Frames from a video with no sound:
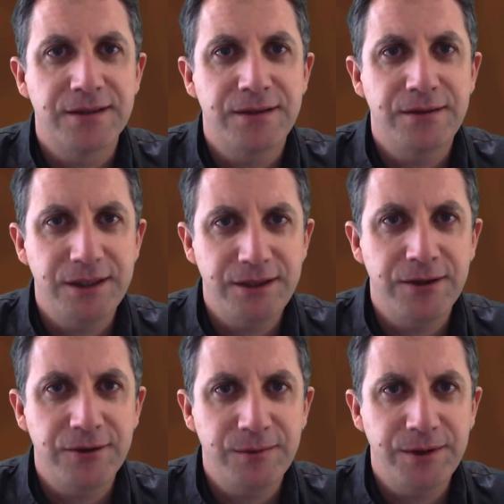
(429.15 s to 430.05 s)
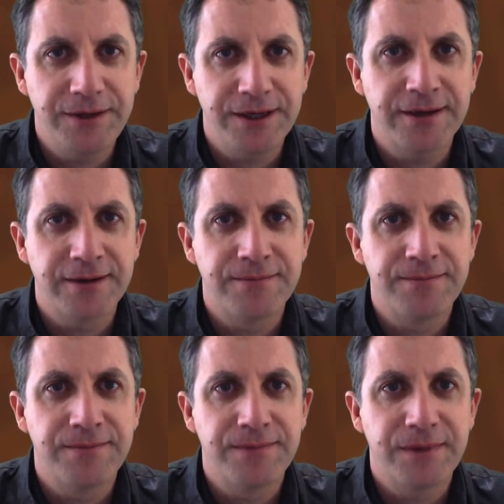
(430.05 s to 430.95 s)
You did the honourable thing.
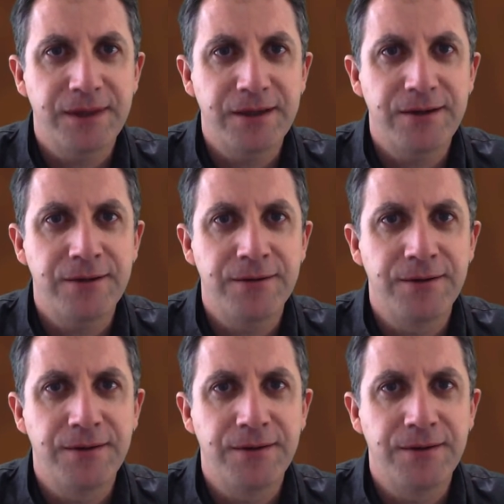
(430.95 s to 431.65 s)
Thank you."